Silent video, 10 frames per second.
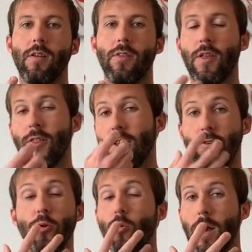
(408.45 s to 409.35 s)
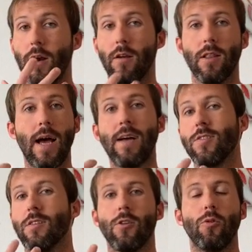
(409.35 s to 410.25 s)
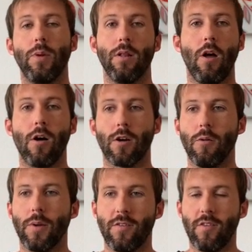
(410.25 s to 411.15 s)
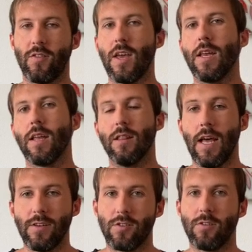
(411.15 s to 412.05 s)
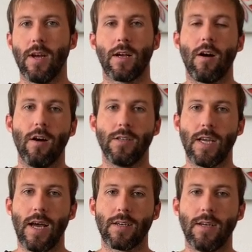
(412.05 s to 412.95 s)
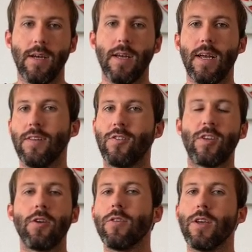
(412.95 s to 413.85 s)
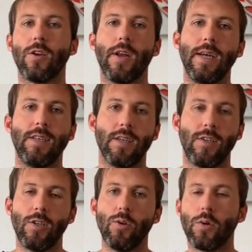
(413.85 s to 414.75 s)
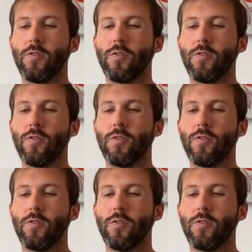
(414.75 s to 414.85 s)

that they do wear last a little bit longer because it's getting less direct contact. It's generally a good idea too.